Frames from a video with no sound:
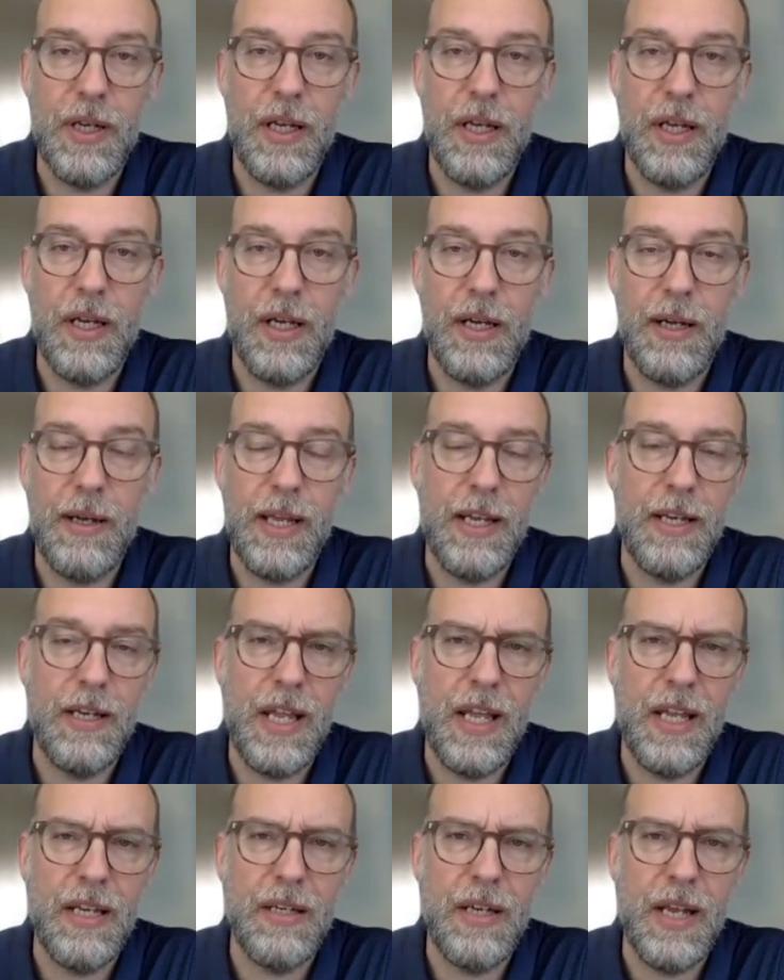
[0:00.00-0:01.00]

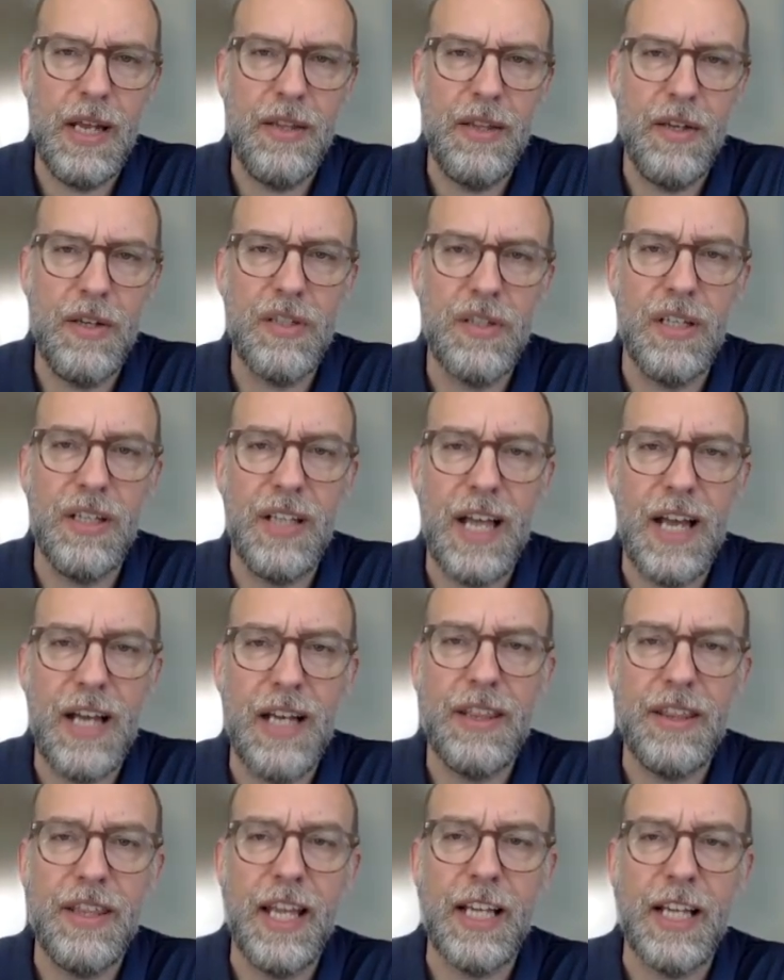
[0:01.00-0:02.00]
And there's a lot
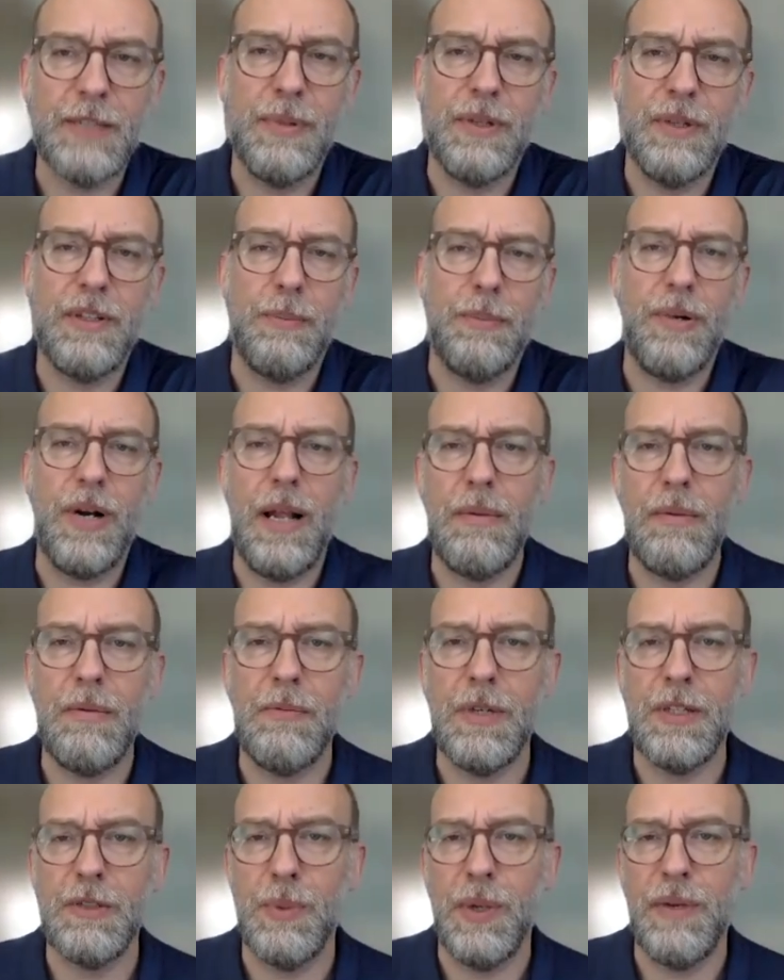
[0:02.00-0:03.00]
of things. But the
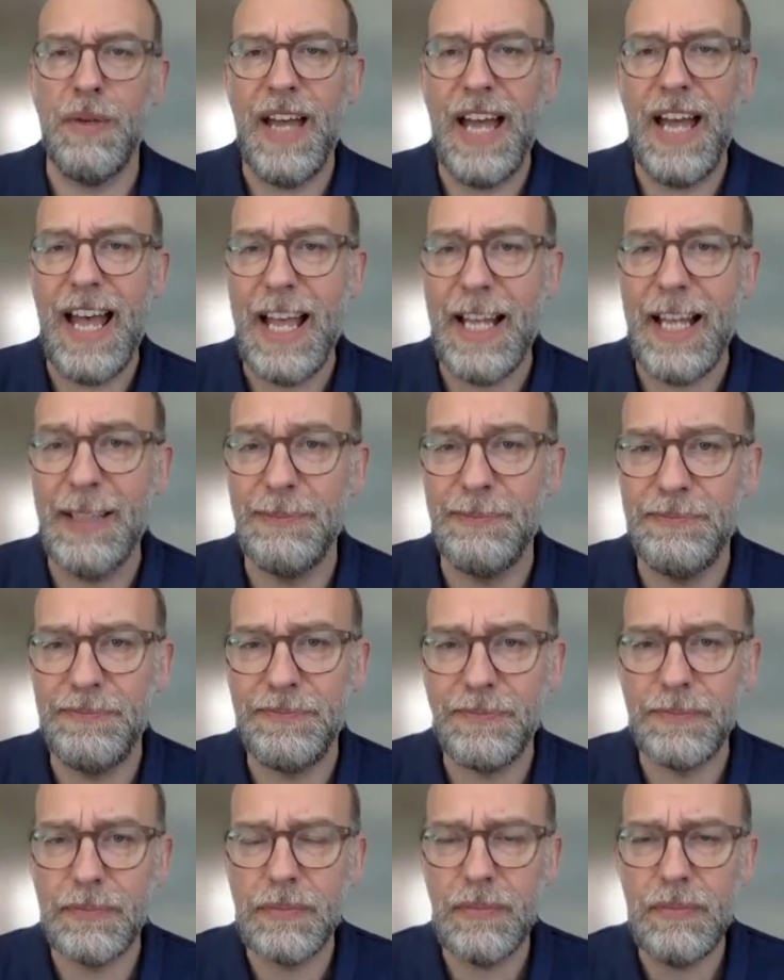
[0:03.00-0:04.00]
problem is we've had
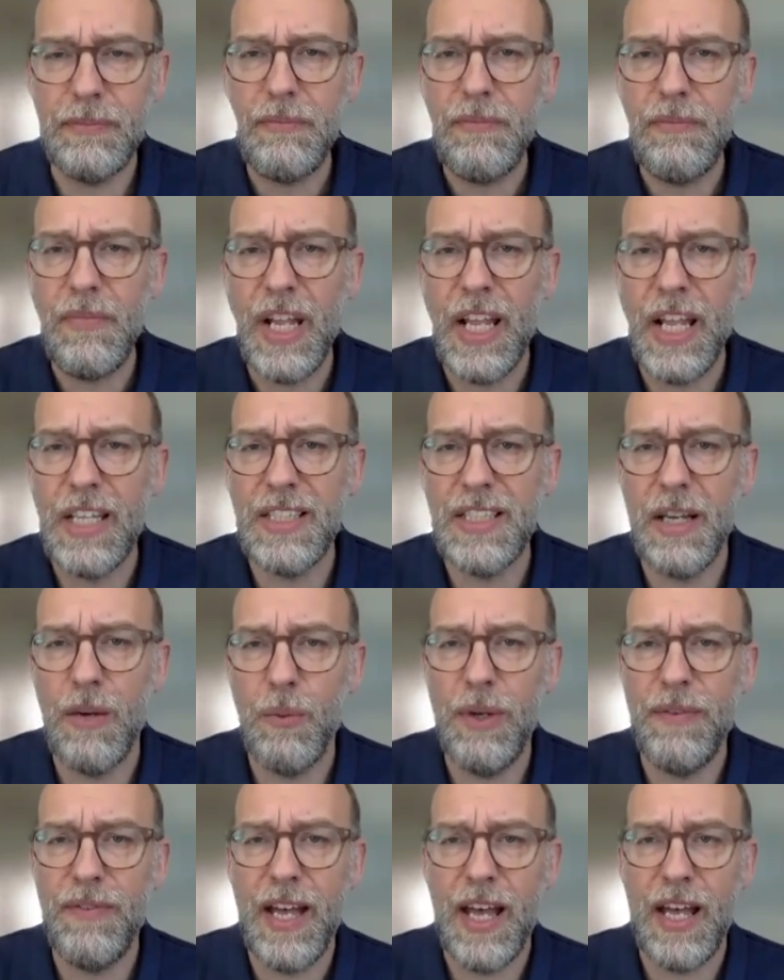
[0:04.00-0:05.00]

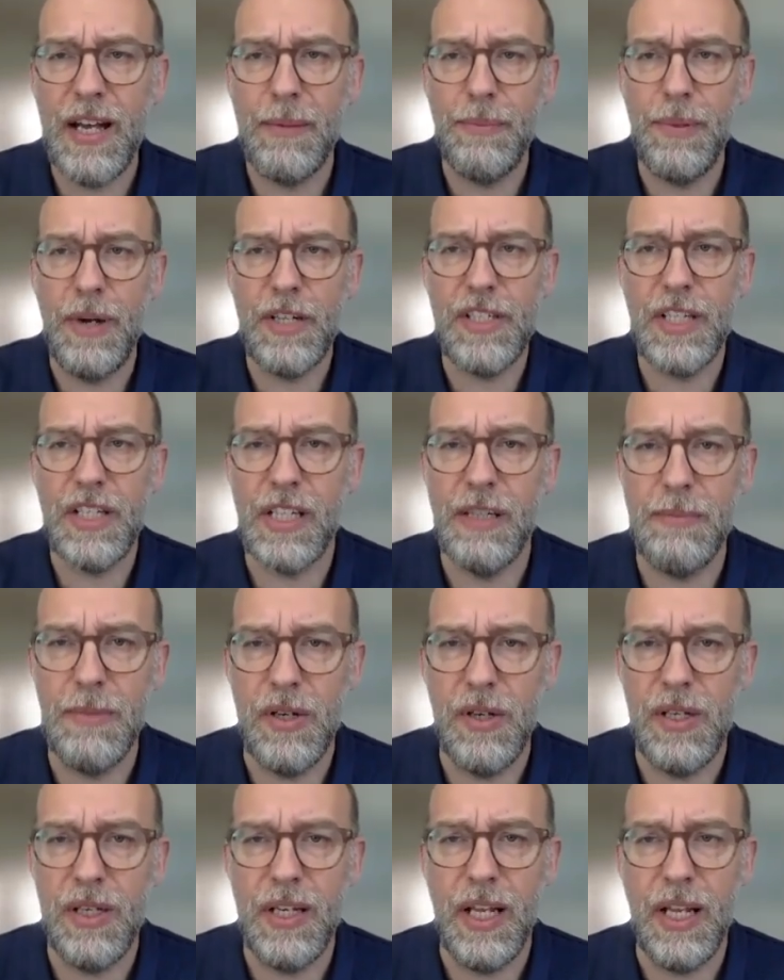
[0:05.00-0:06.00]
a budget
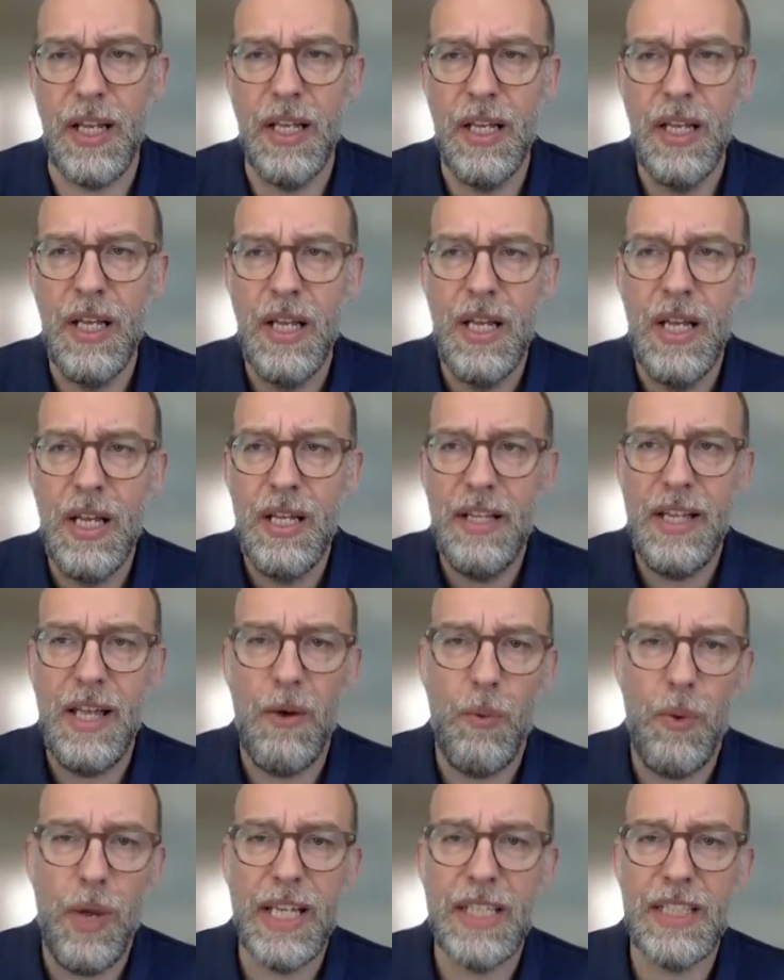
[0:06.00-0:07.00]
community
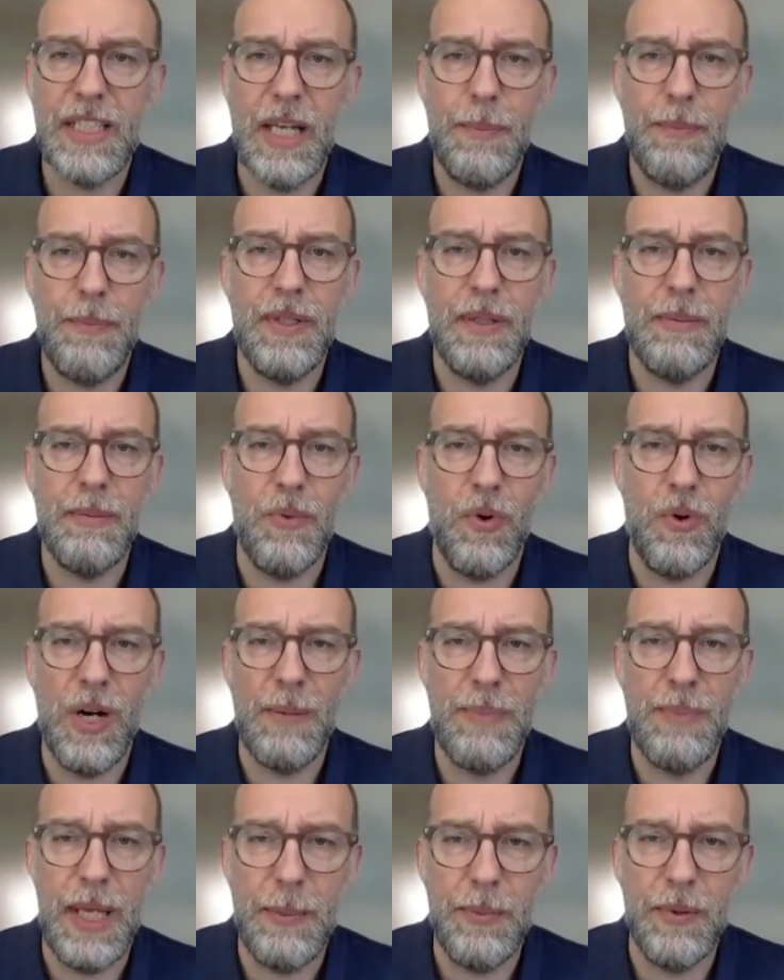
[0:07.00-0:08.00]
that wakes up in the
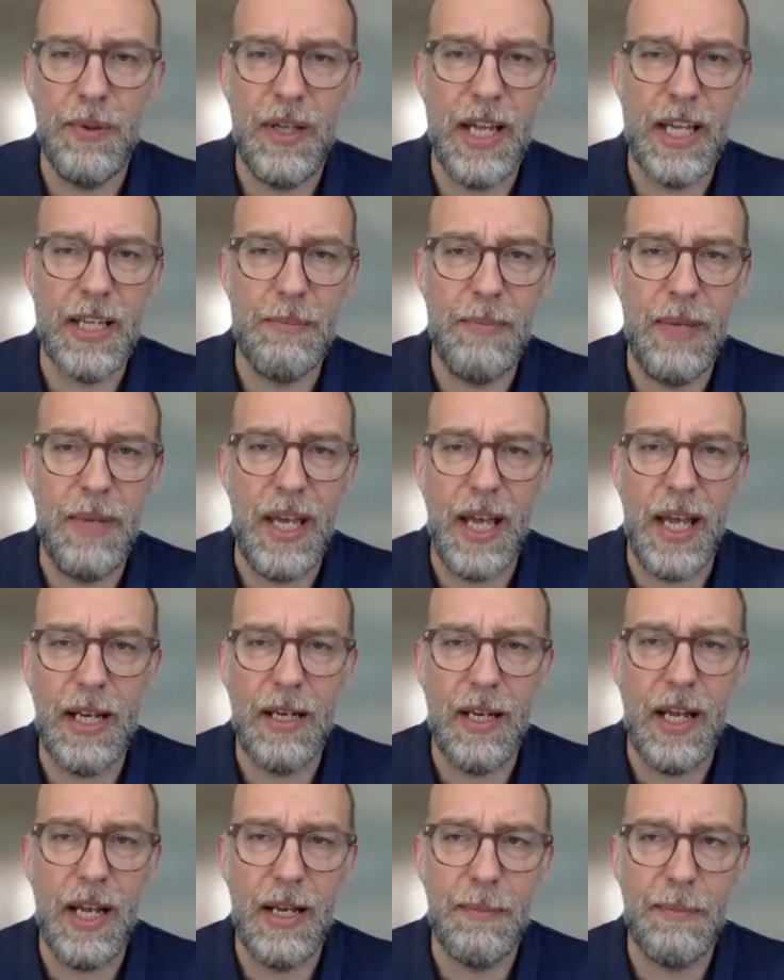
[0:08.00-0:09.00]
morning, people like me,
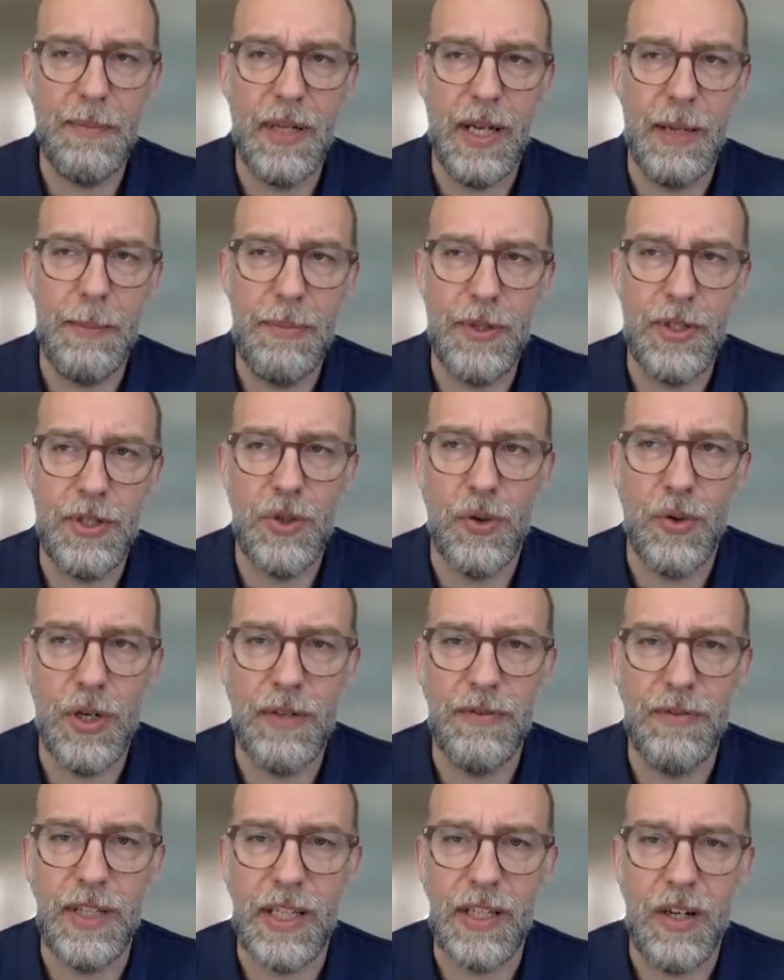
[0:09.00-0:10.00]
I
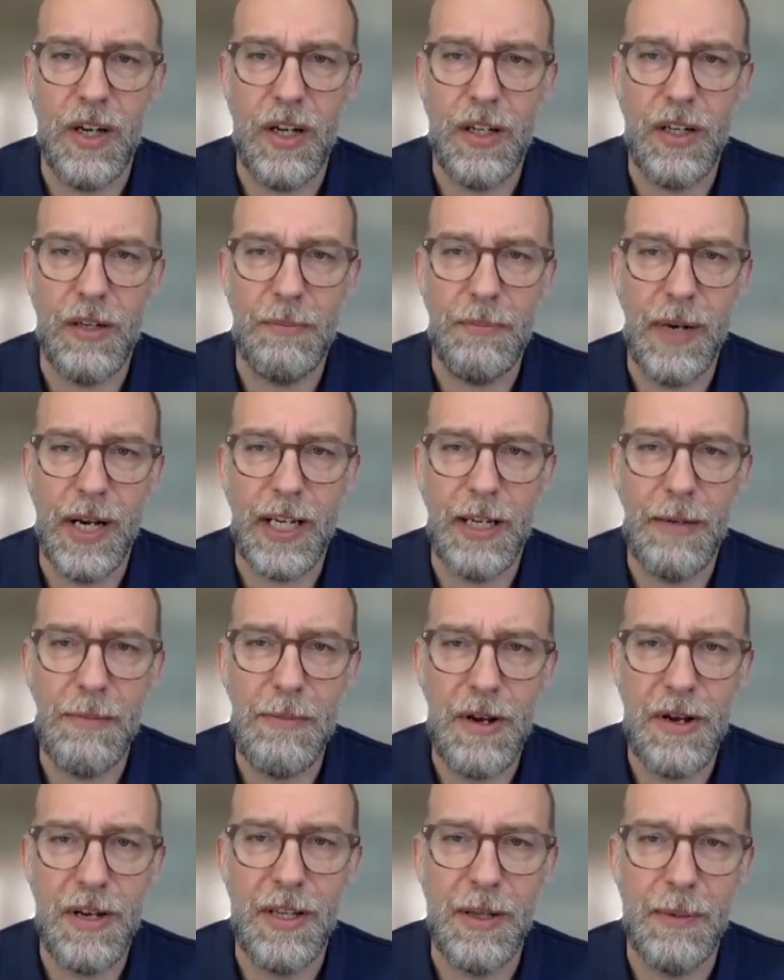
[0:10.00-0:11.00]
pejoratively call my
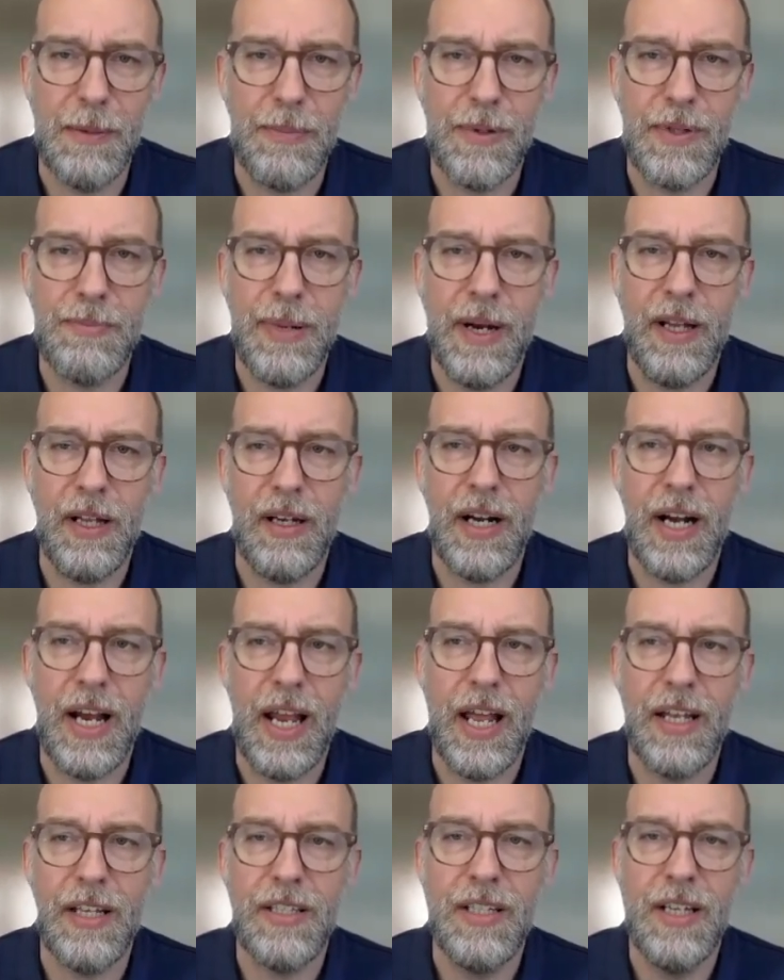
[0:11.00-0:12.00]
community the propeller
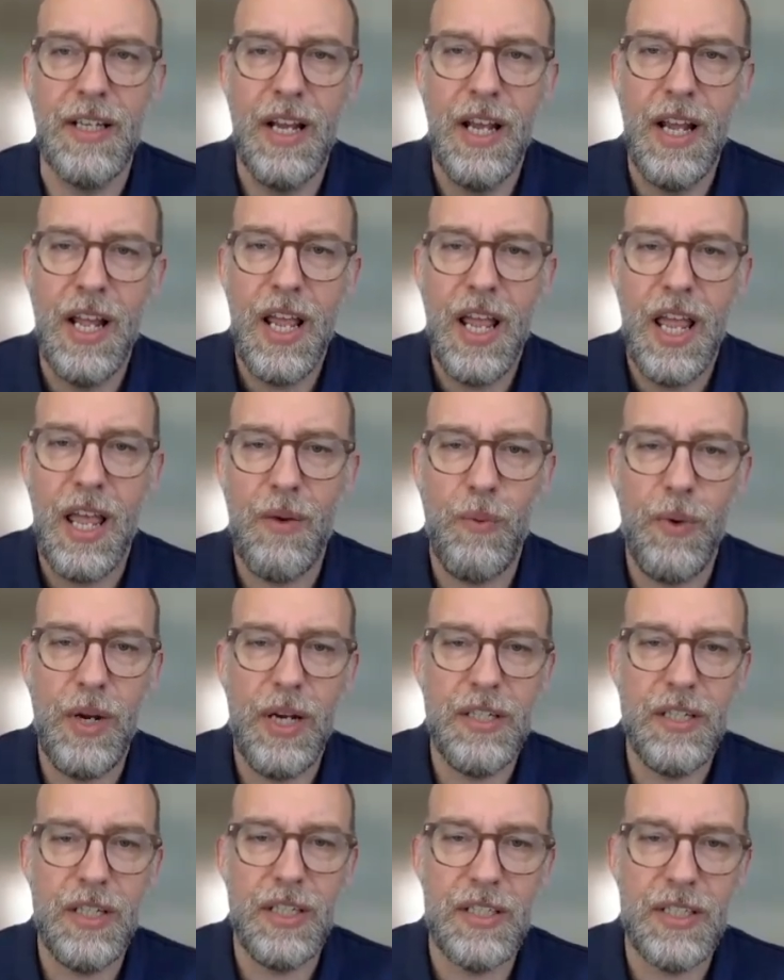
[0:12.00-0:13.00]
heads. And
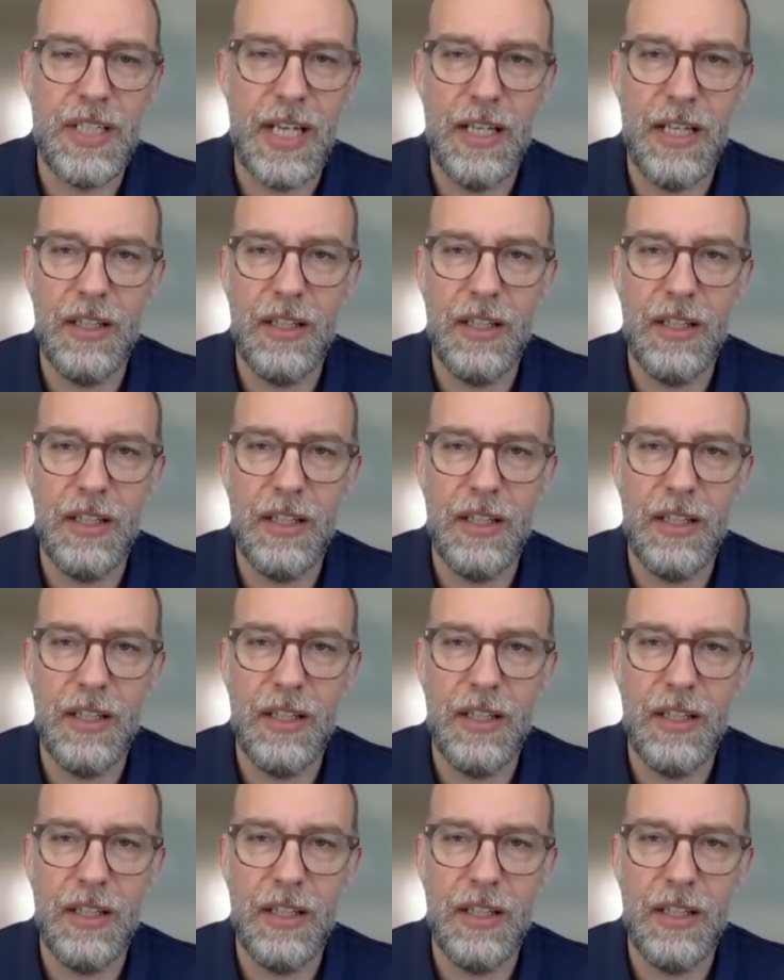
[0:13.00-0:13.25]
we just say,